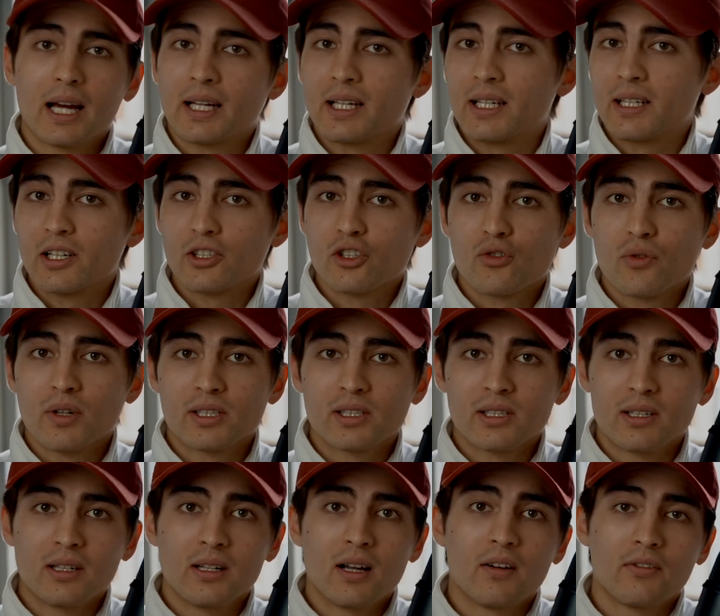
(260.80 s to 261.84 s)
I cannot stress it
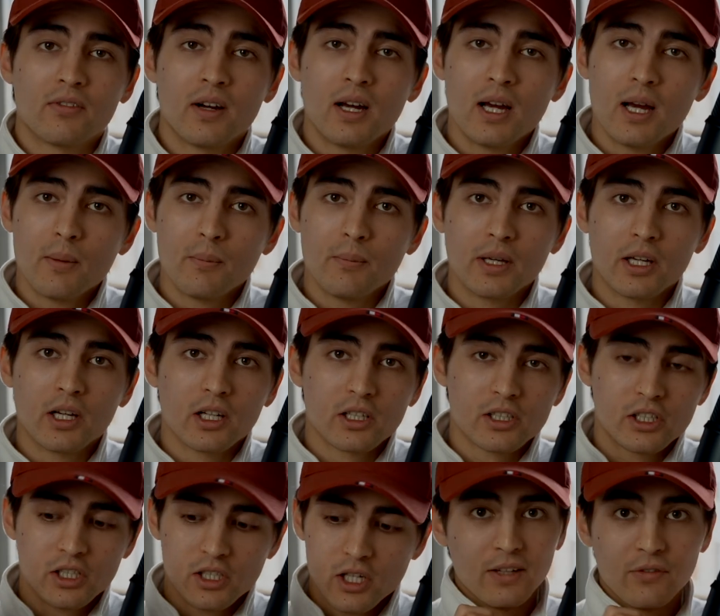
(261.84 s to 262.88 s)
enough,
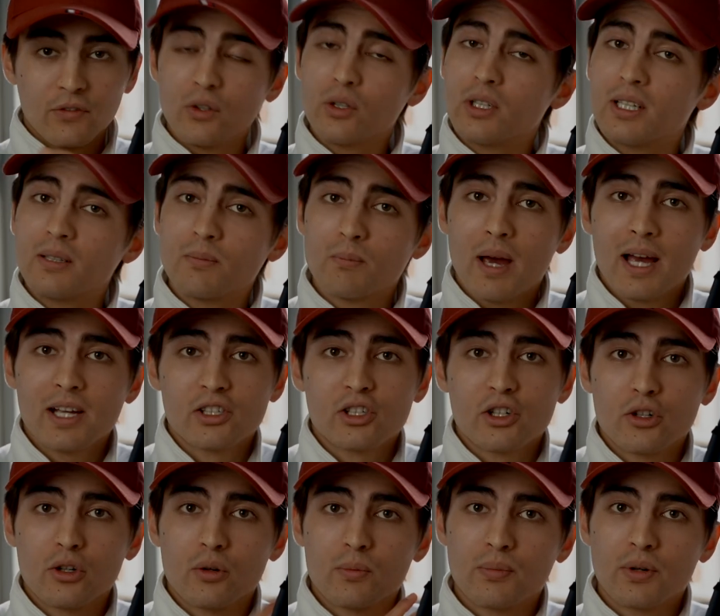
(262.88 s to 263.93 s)
because if you didn't master
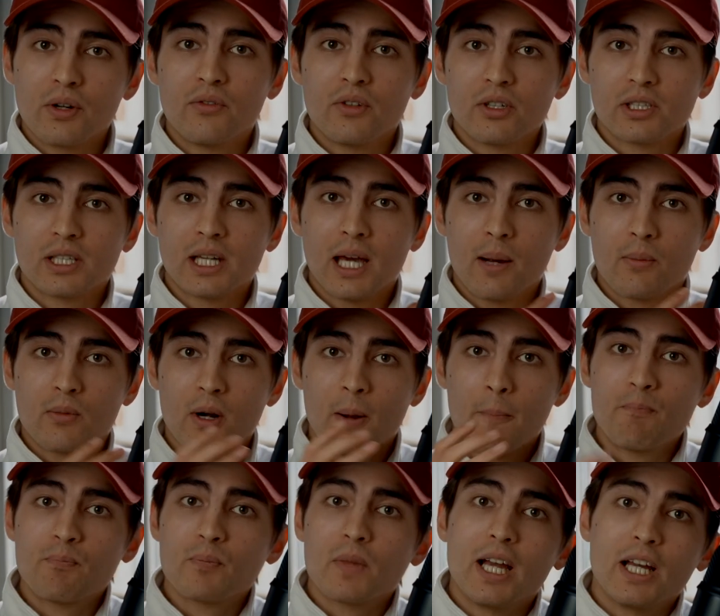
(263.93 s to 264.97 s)
your previous camera
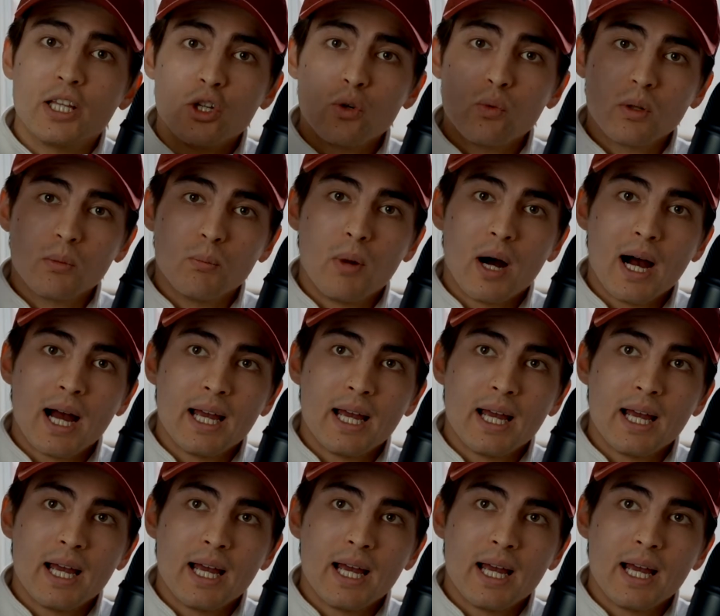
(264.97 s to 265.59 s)
and you will buy